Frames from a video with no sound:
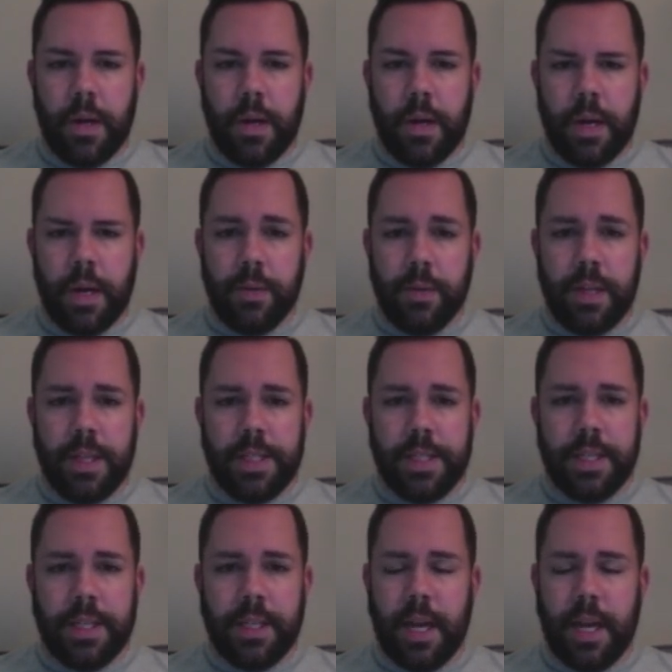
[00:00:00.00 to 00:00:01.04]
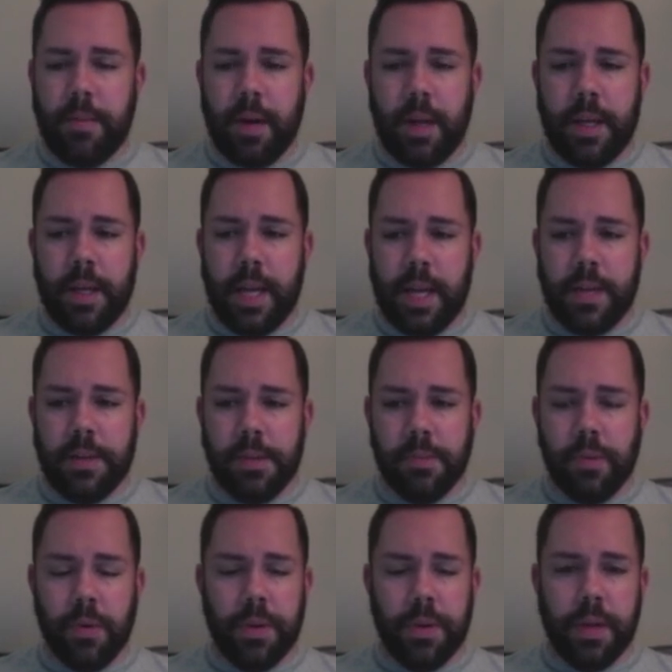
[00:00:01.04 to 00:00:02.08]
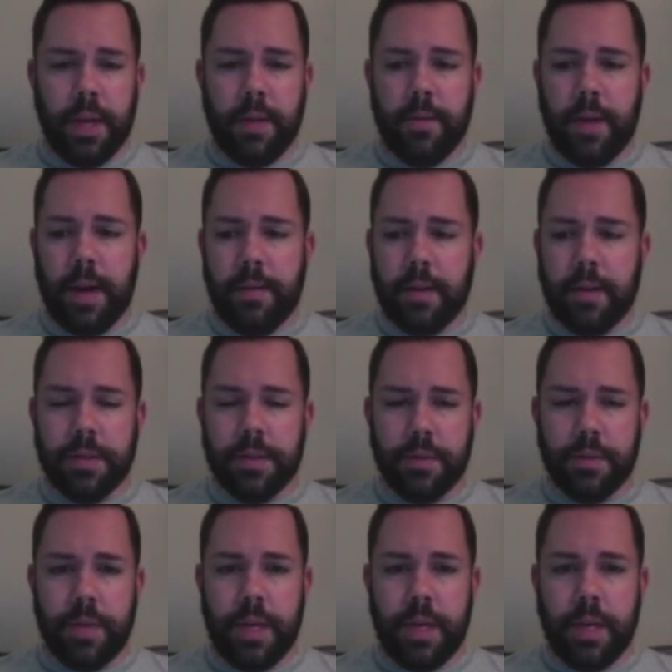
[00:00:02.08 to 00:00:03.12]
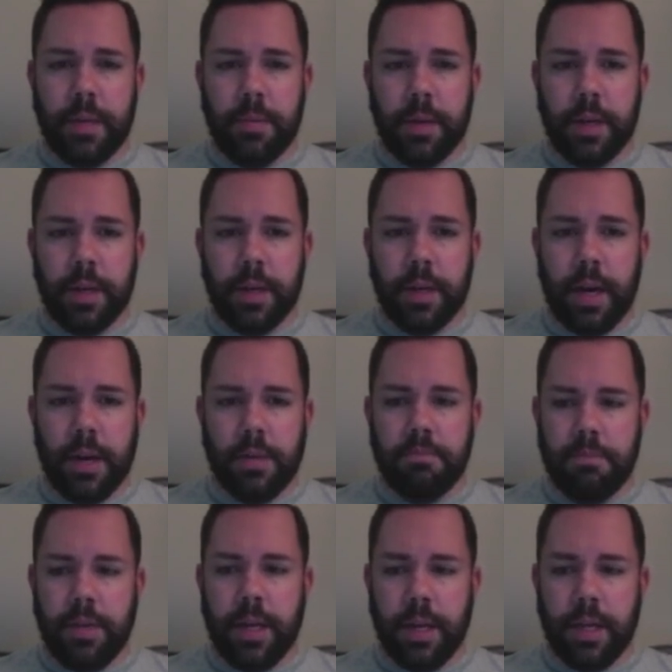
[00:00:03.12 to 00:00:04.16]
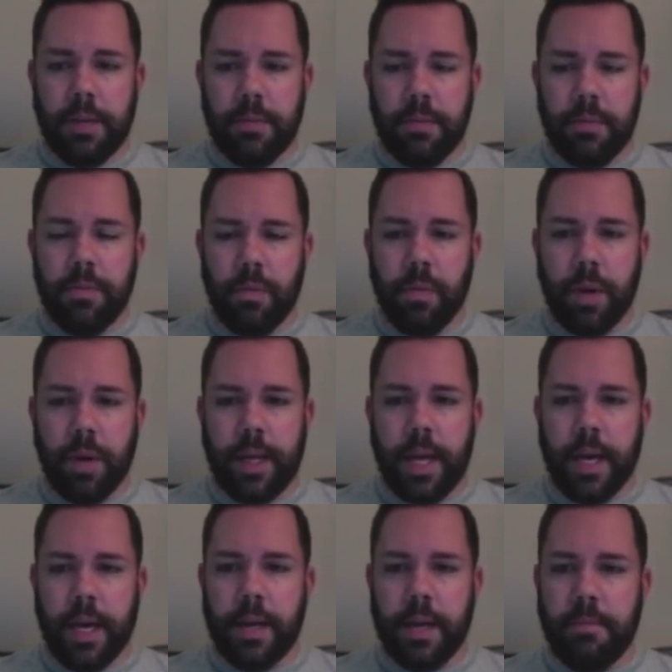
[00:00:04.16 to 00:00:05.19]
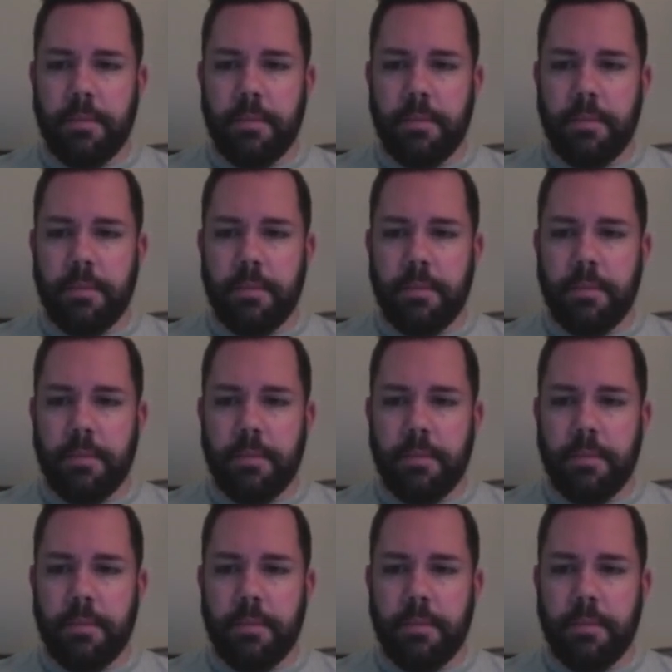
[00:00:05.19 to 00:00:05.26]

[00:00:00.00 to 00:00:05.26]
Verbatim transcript: Realistically, I probably can't do more than like 5 hours a week, but I'll get in what I can.